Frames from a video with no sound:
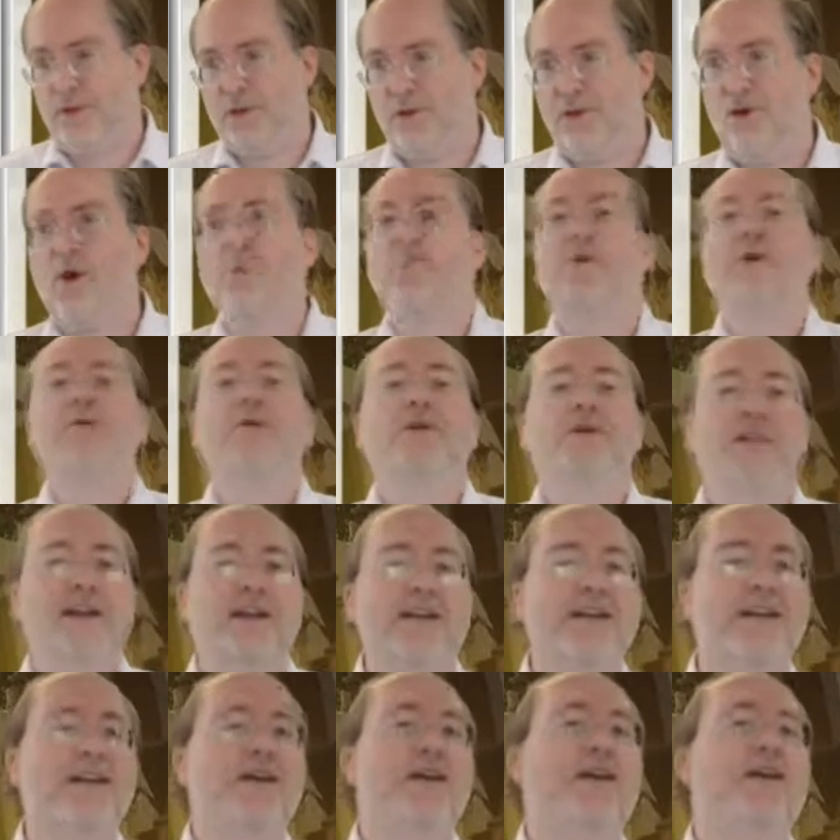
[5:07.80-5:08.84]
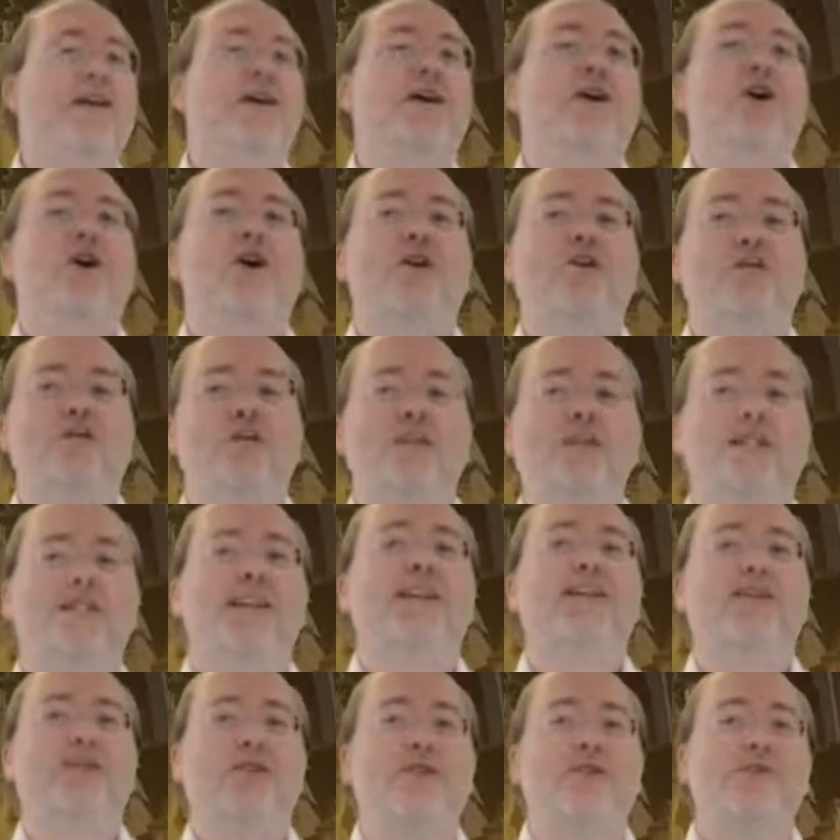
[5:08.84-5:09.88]
complementary of the
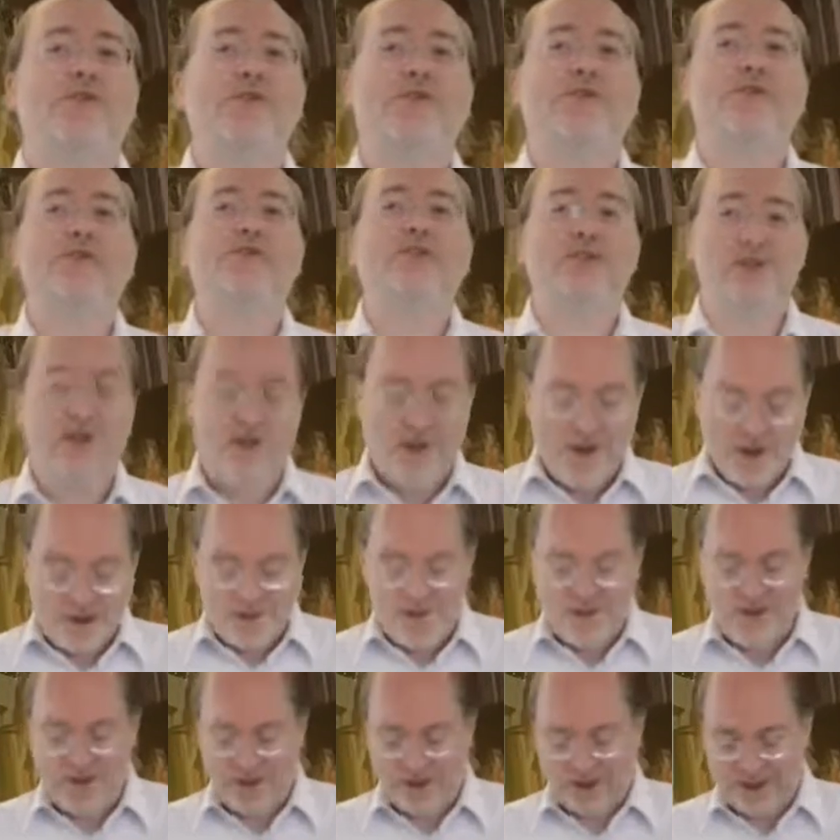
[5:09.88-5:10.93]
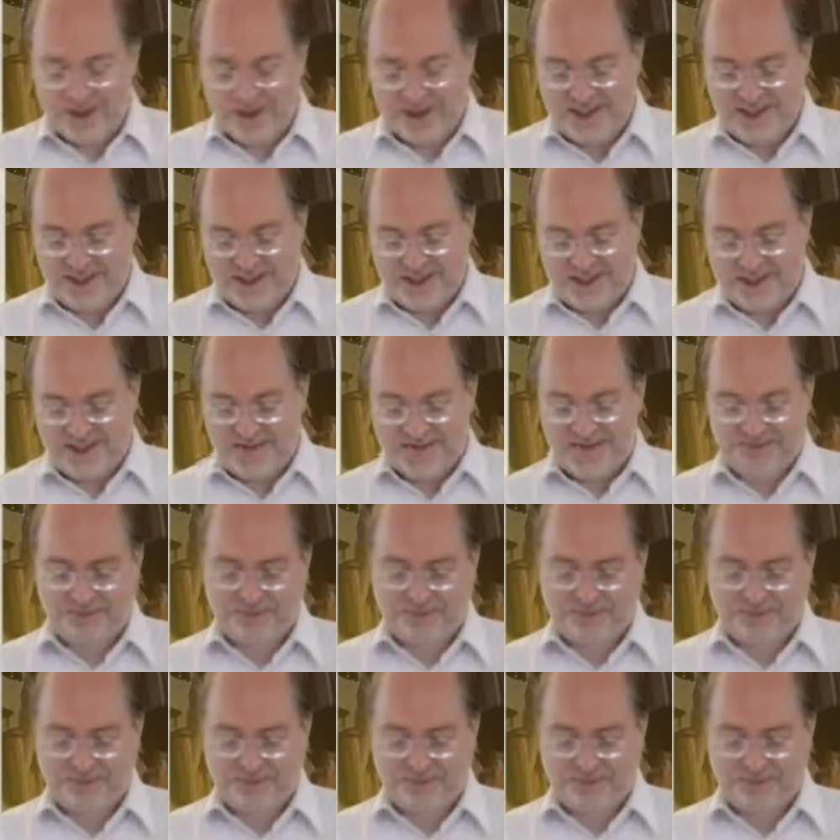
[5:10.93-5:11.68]
set of those who voted yes.